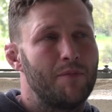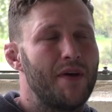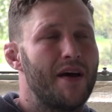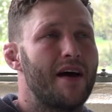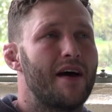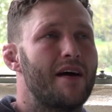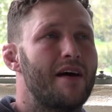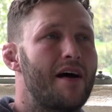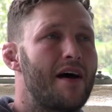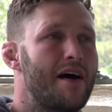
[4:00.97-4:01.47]

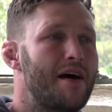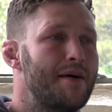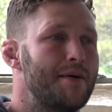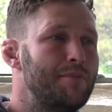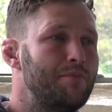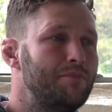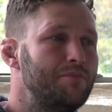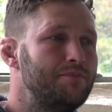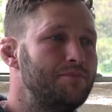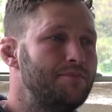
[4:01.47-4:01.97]
Yeah,
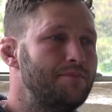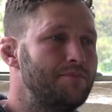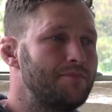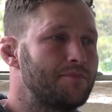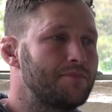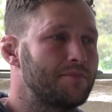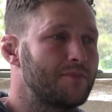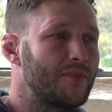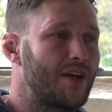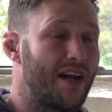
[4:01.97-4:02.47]

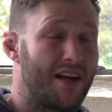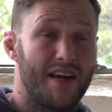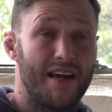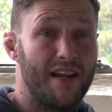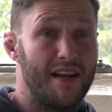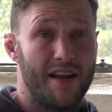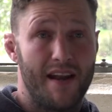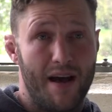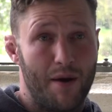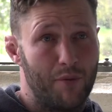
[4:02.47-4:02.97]
kind of
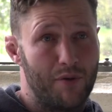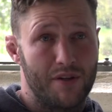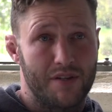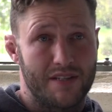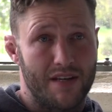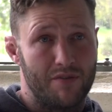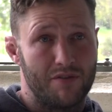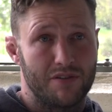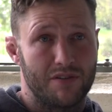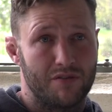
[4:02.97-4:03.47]
in and out with the
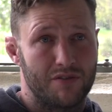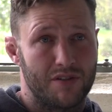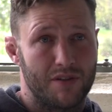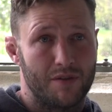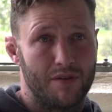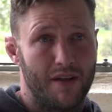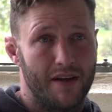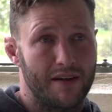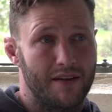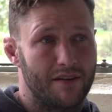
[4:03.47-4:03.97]
sevens,
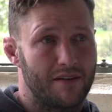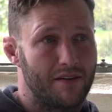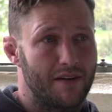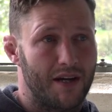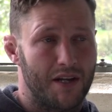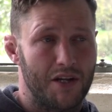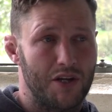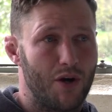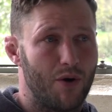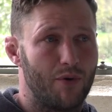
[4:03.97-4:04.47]
obviously, like
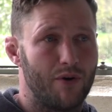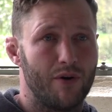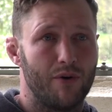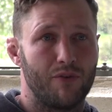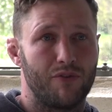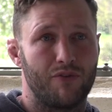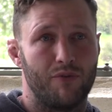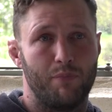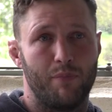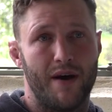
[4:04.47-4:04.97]
kind of
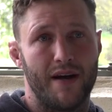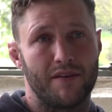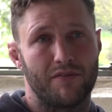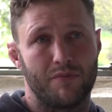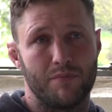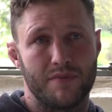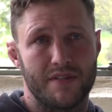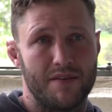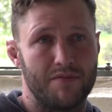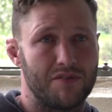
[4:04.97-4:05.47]
yo-yoed back
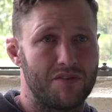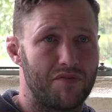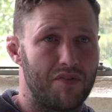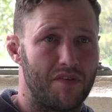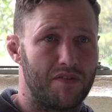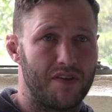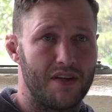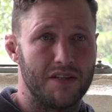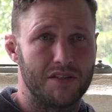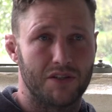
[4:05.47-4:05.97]
from sevens to
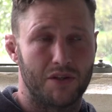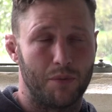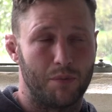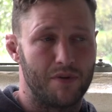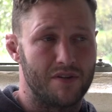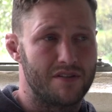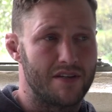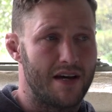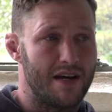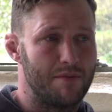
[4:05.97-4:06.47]
15s a couple
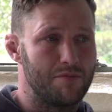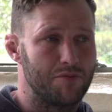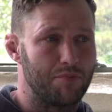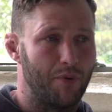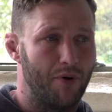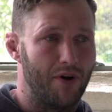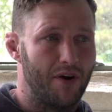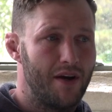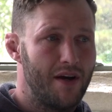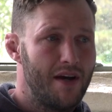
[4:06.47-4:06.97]
of times.
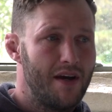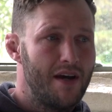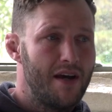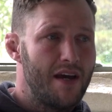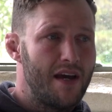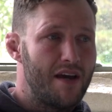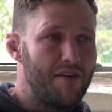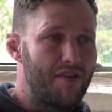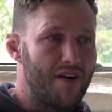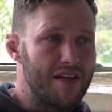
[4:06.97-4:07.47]
But
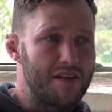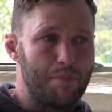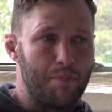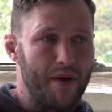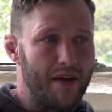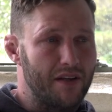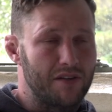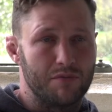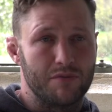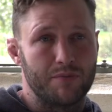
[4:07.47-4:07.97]
if I had to
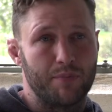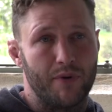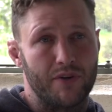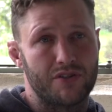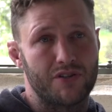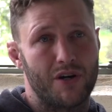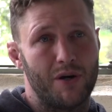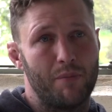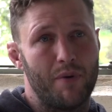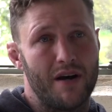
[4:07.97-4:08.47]
pick some spots
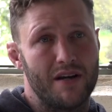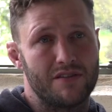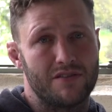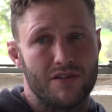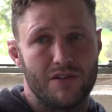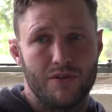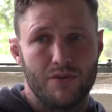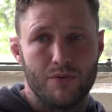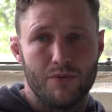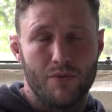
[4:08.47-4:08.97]
to go back
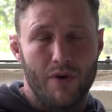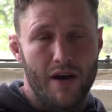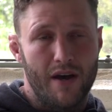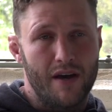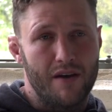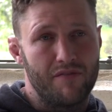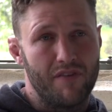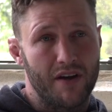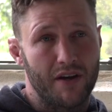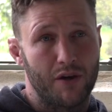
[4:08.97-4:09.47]

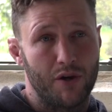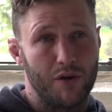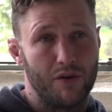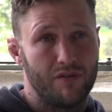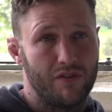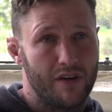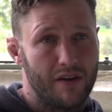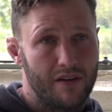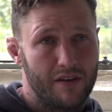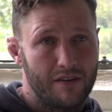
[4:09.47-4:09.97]
to, Vancouver,